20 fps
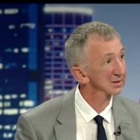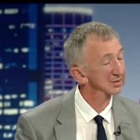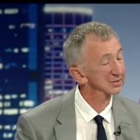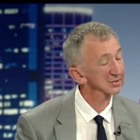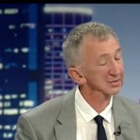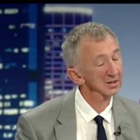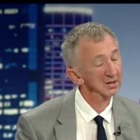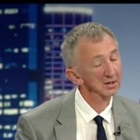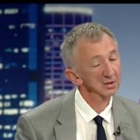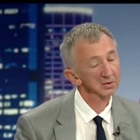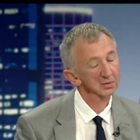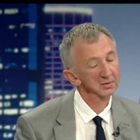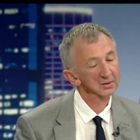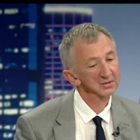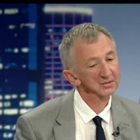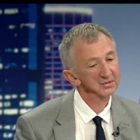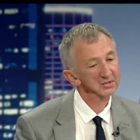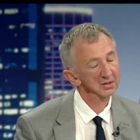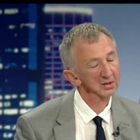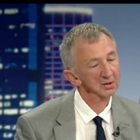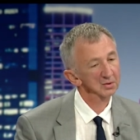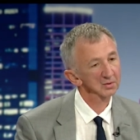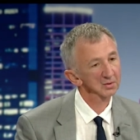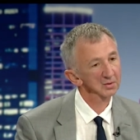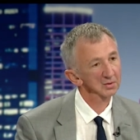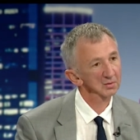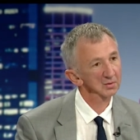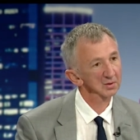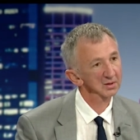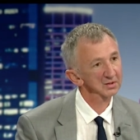So
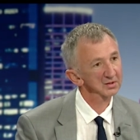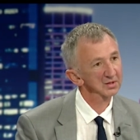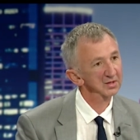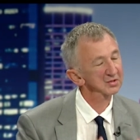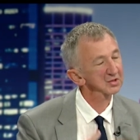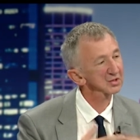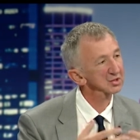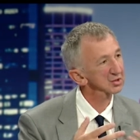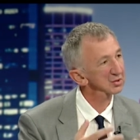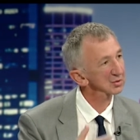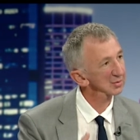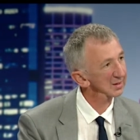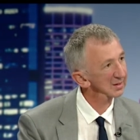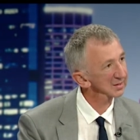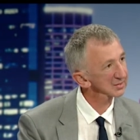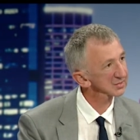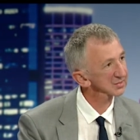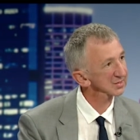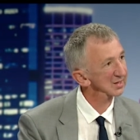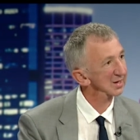in the US,